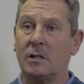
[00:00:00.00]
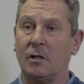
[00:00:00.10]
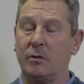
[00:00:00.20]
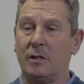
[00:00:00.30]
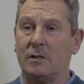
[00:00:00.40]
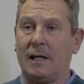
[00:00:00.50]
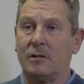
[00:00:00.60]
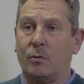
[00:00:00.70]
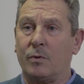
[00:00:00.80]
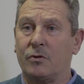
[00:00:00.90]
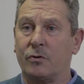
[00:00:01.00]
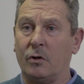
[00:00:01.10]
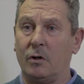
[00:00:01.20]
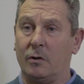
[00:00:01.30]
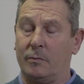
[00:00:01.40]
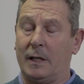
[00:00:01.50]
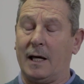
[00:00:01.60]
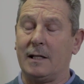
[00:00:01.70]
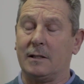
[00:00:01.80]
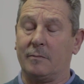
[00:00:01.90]
So you tend to withdraw,
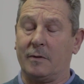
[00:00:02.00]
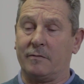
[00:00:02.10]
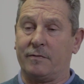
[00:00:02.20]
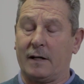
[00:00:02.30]
well I did in